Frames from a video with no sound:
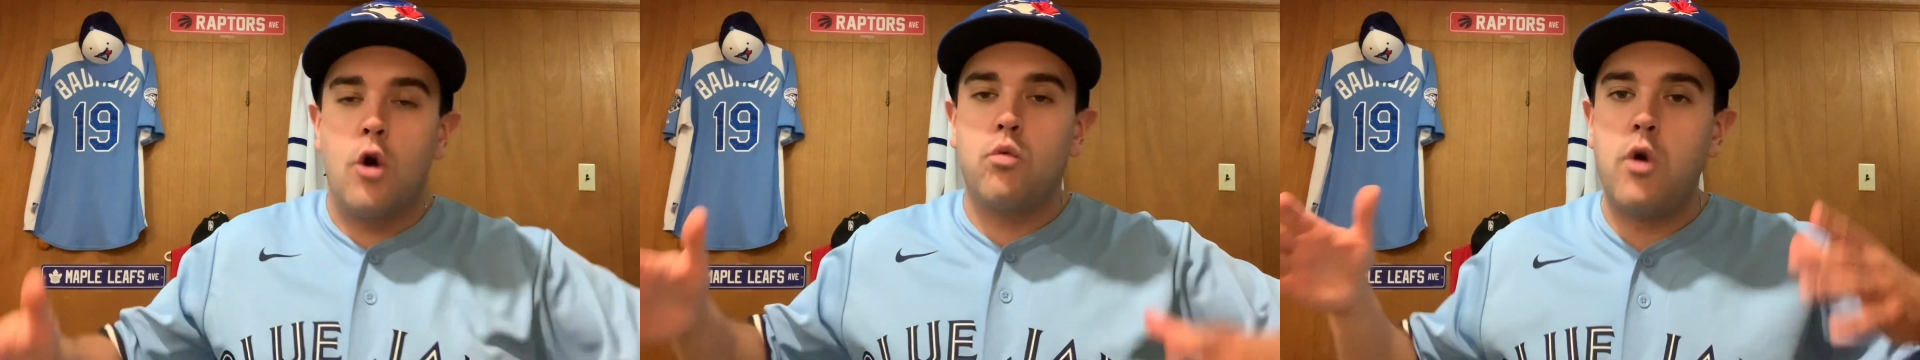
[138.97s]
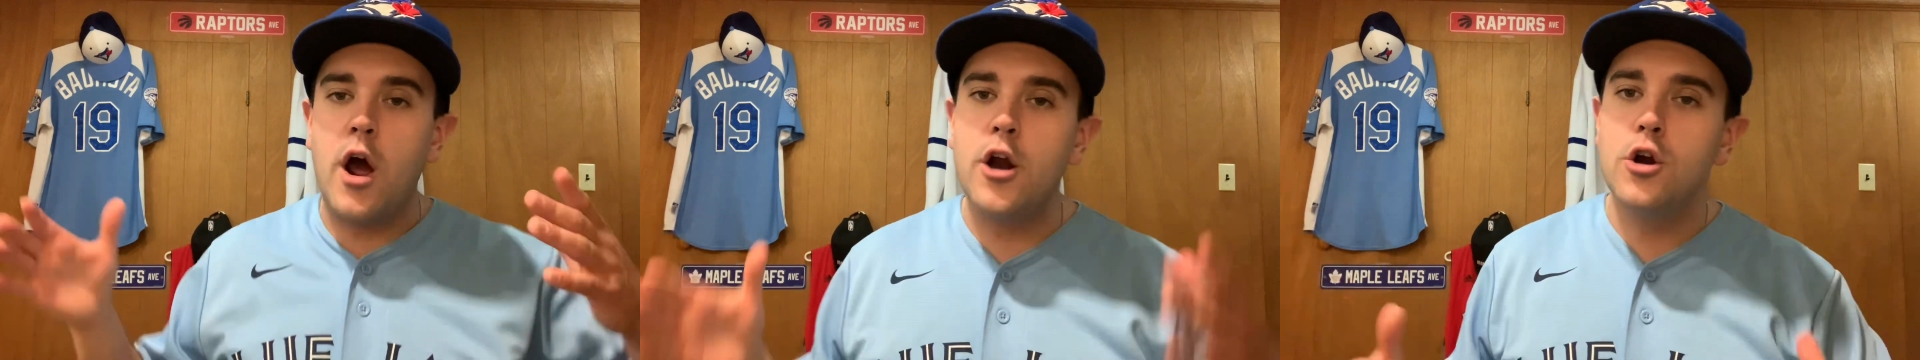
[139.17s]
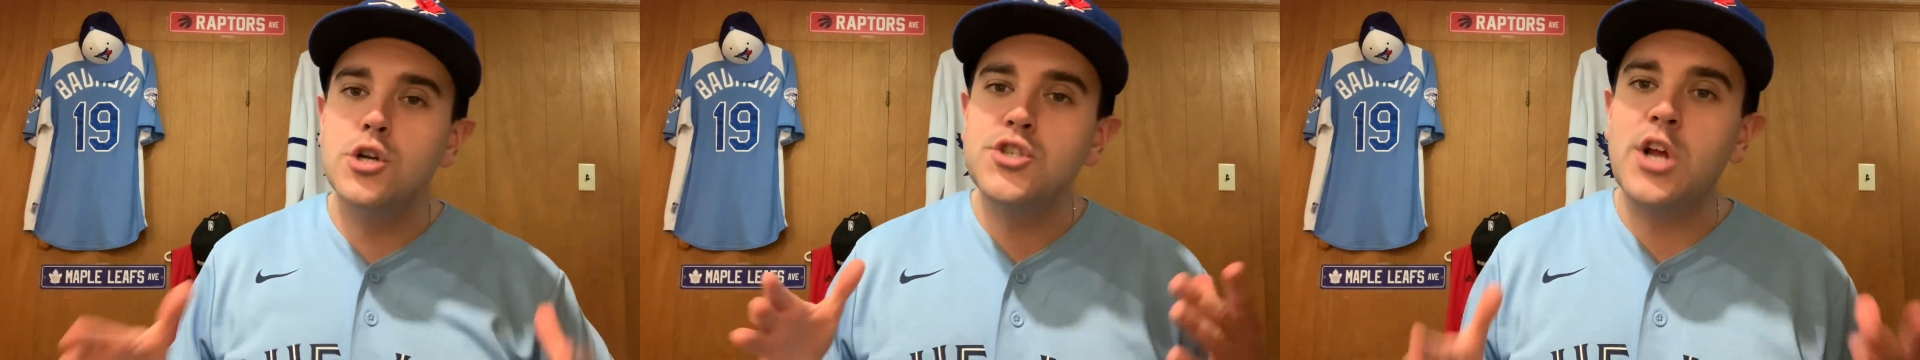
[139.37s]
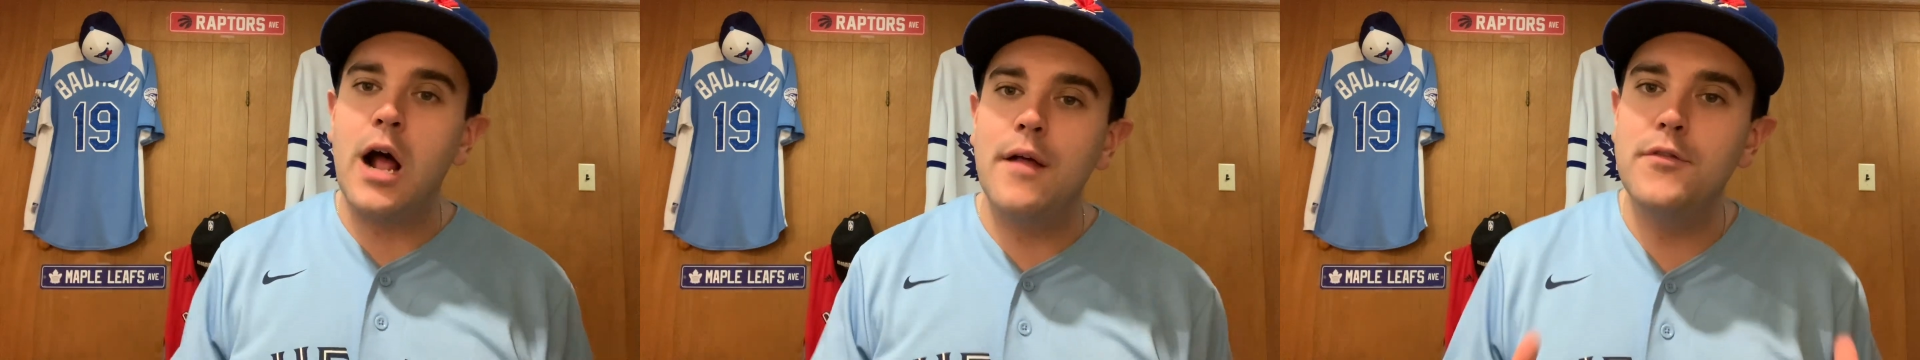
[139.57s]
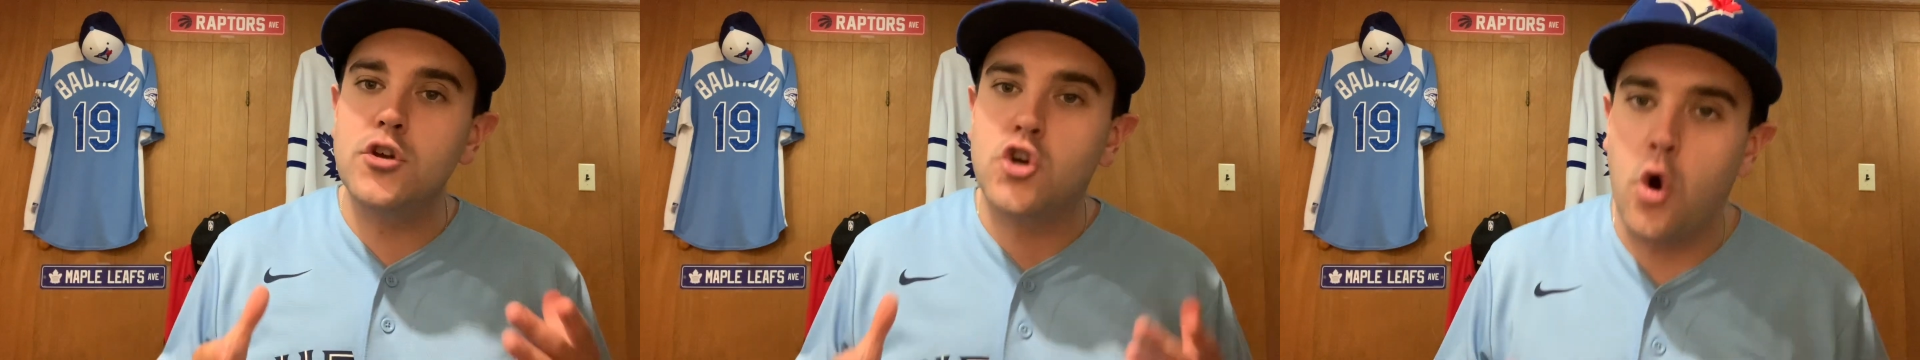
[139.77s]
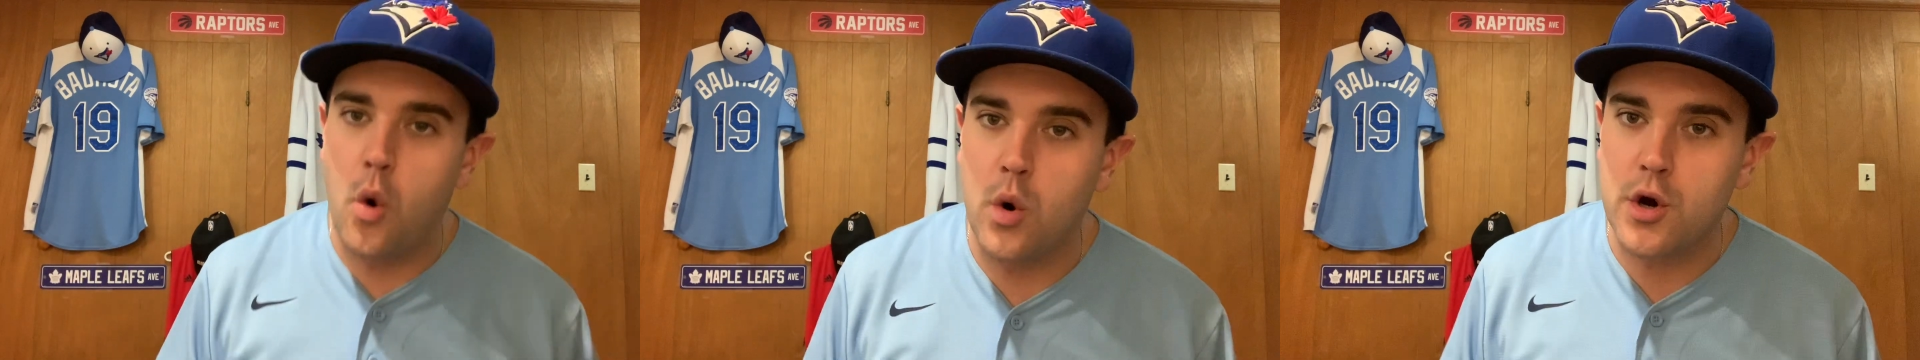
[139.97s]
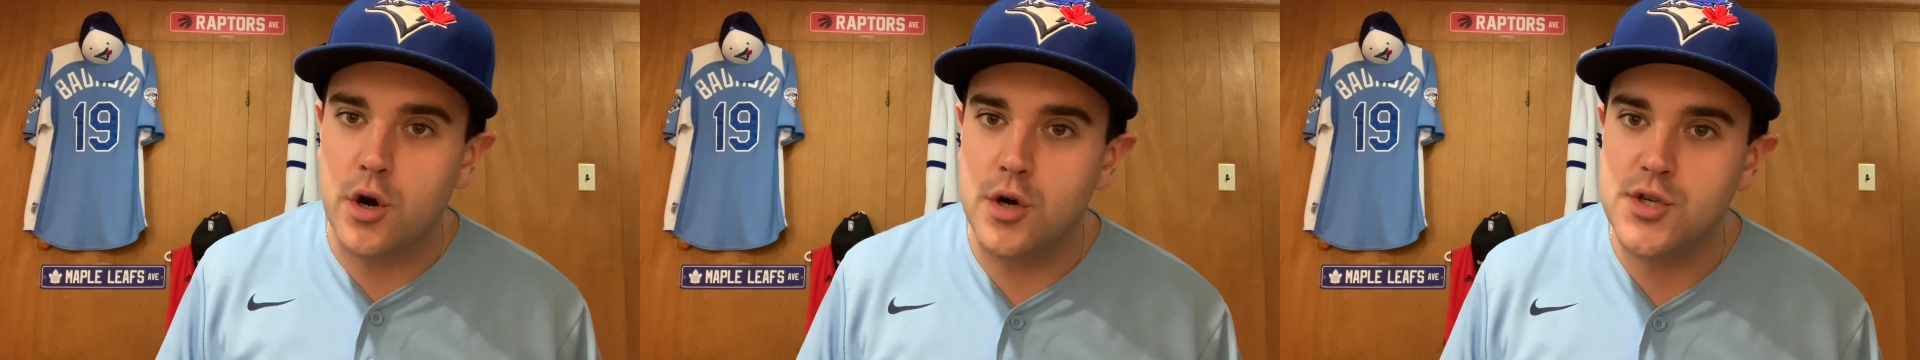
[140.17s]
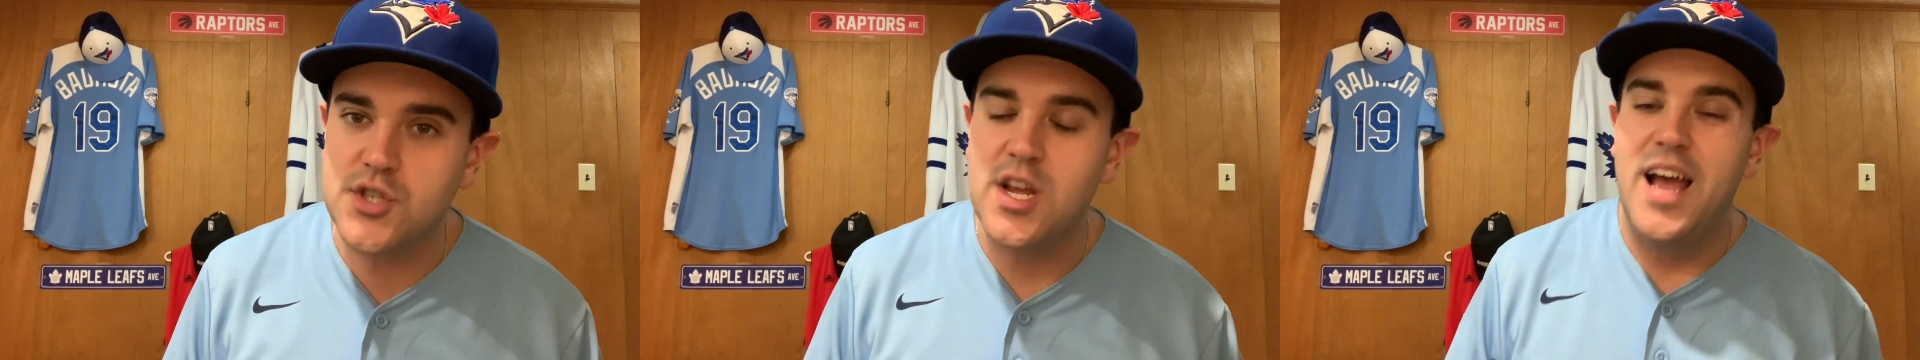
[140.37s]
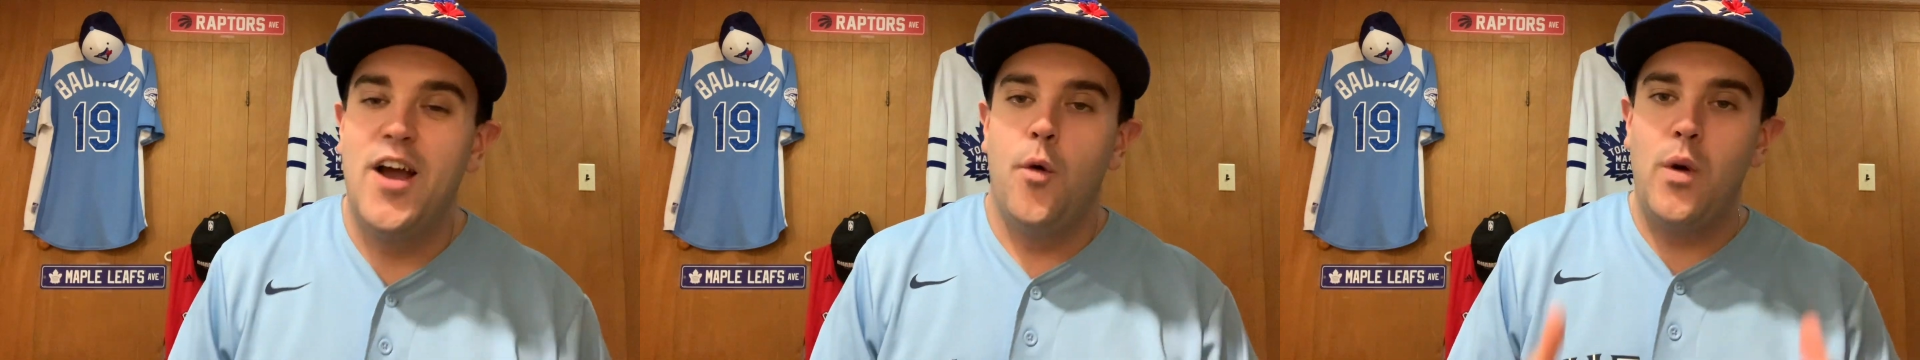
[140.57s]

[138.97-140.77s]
Runners on the corners